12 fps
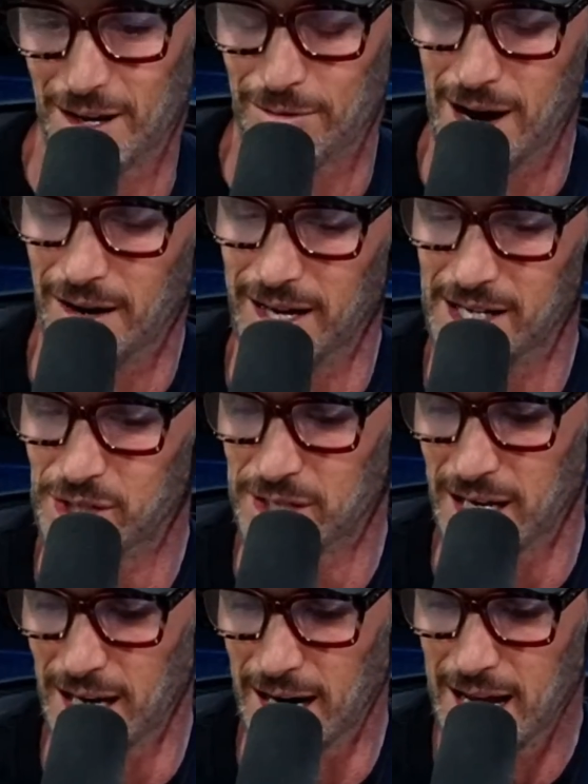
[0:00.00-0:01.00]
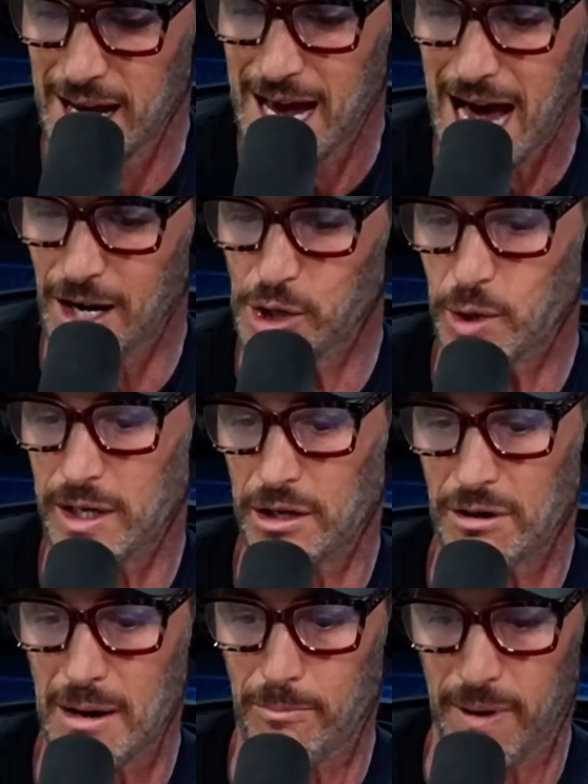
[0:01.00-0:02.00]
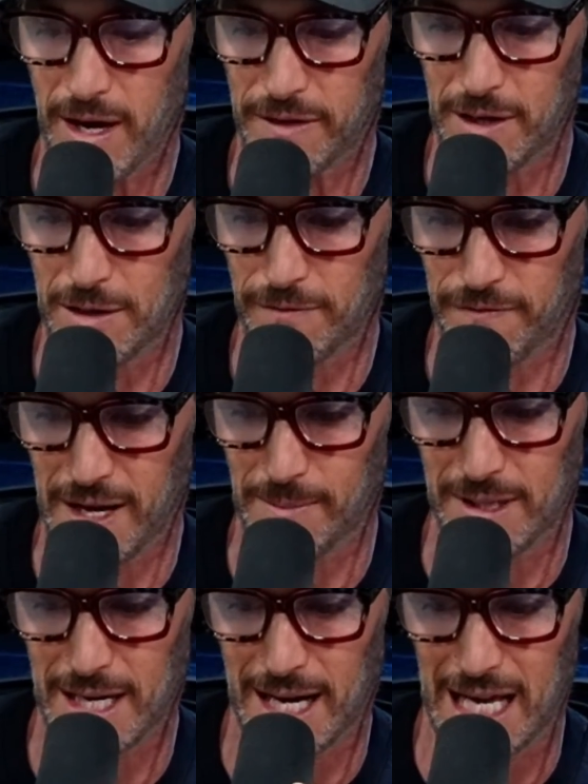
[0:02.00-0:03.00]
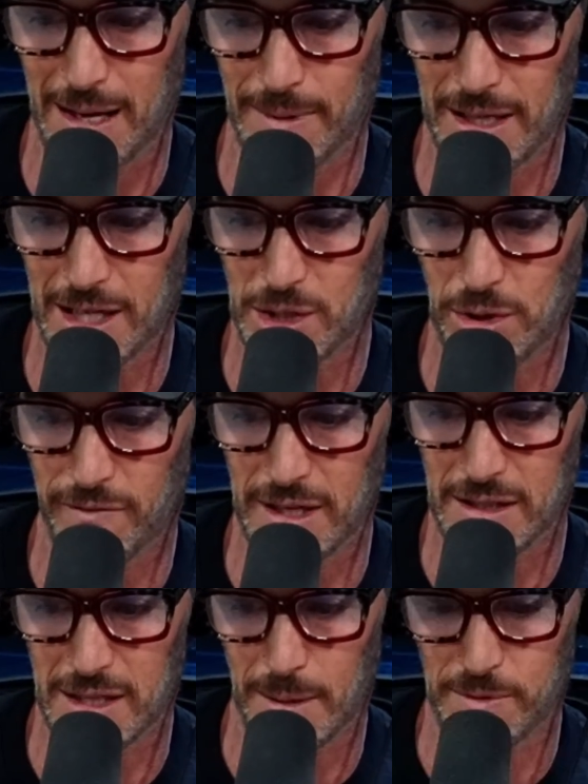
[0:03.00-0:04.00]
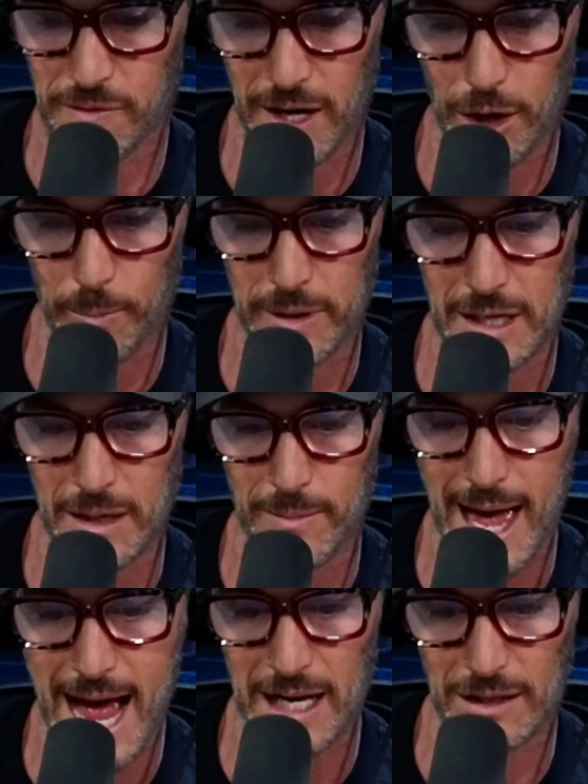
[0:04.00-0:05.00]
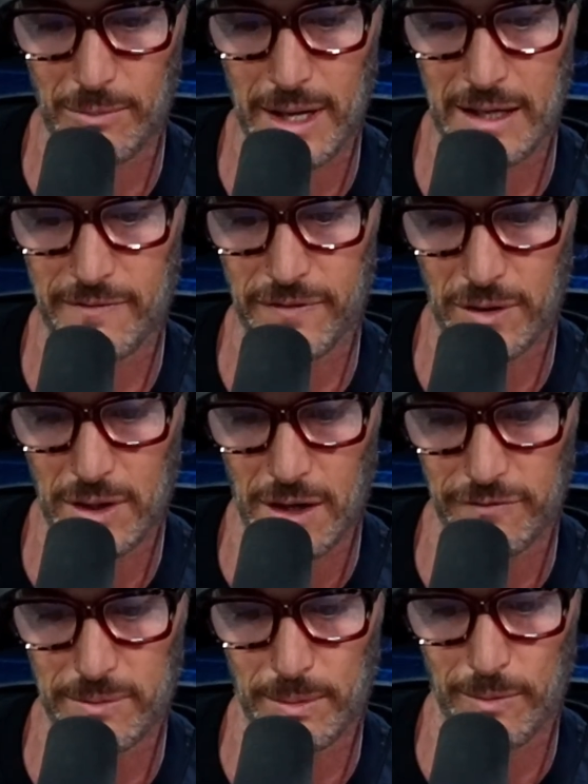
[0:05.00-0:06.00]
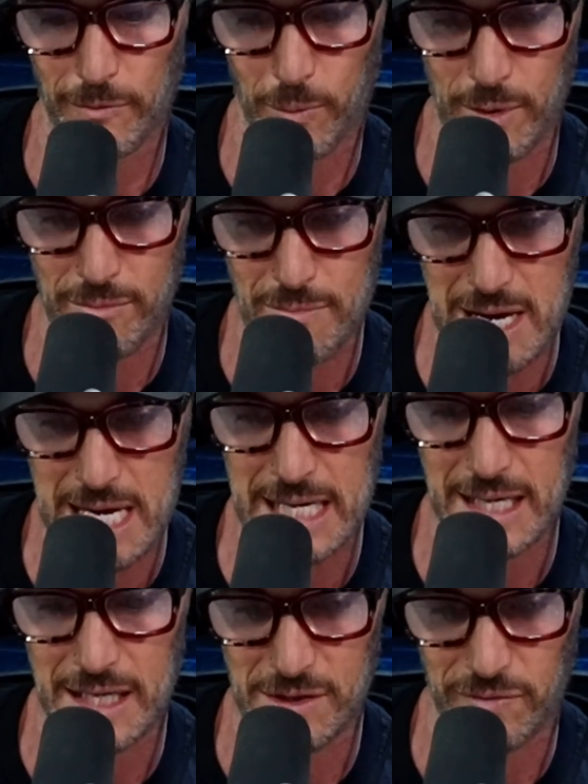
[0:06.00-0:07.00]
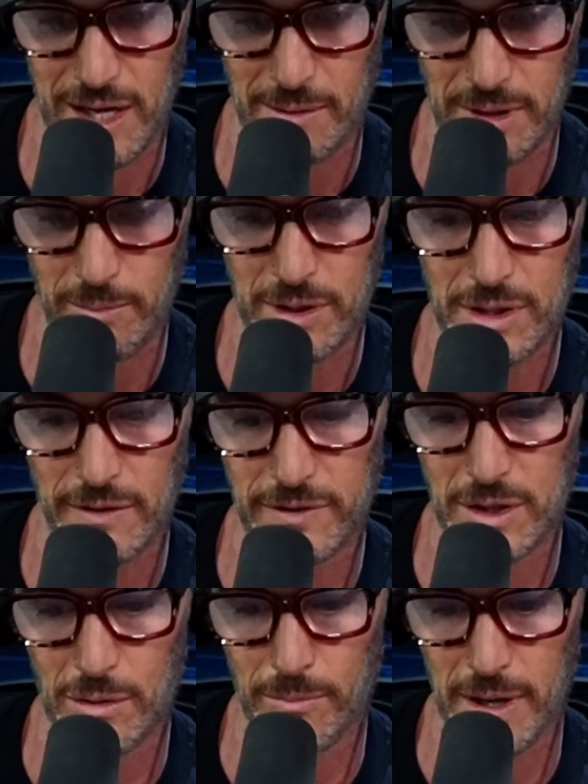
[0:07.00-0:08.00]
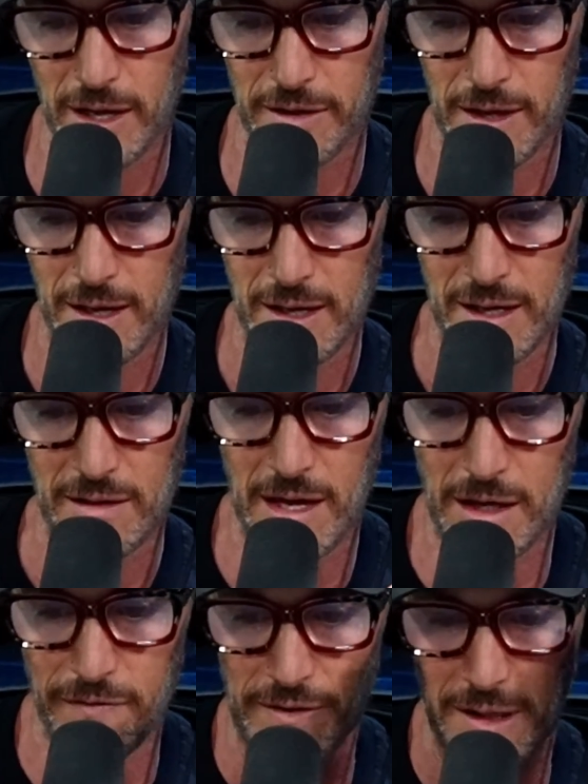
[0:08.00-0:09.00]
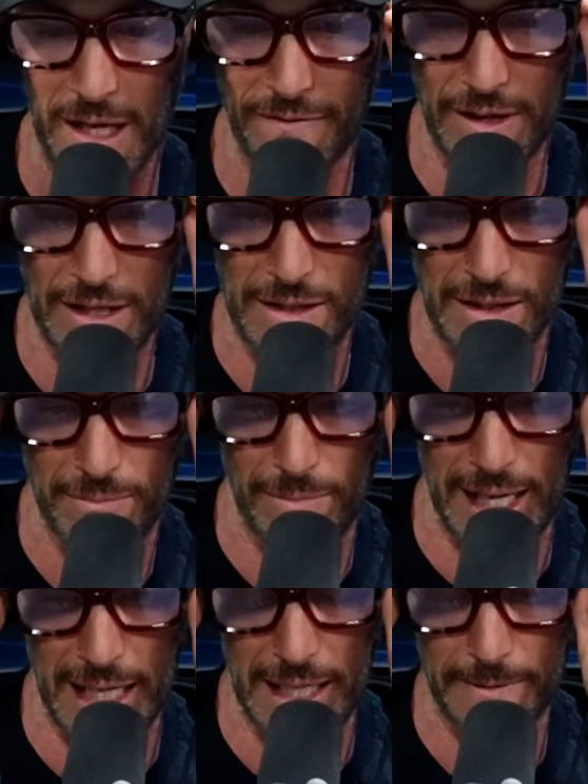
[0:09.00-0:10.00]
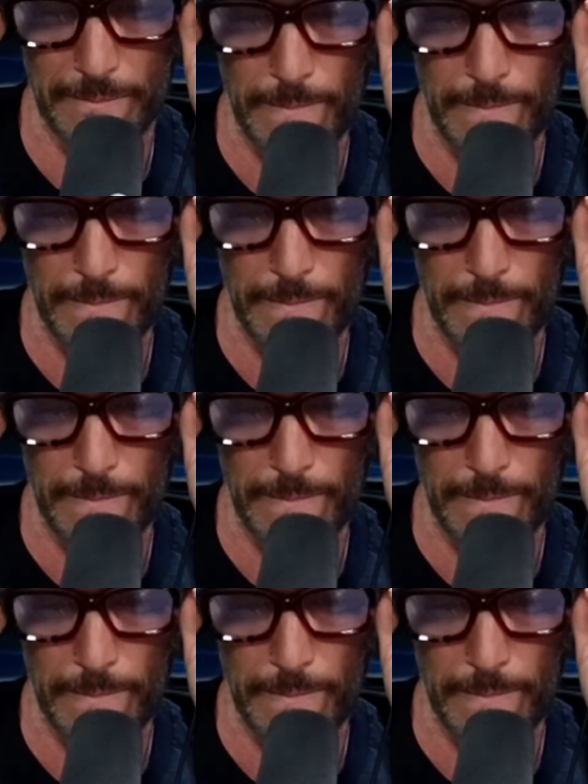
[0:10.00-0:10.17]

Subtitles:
around age 10. How did you integrate Beth into your family dynamic? And do you have any tips for helping him acclimate and feel comfortable with me and his family? Much love to you and Beth. Thank you for the levity. Mandy.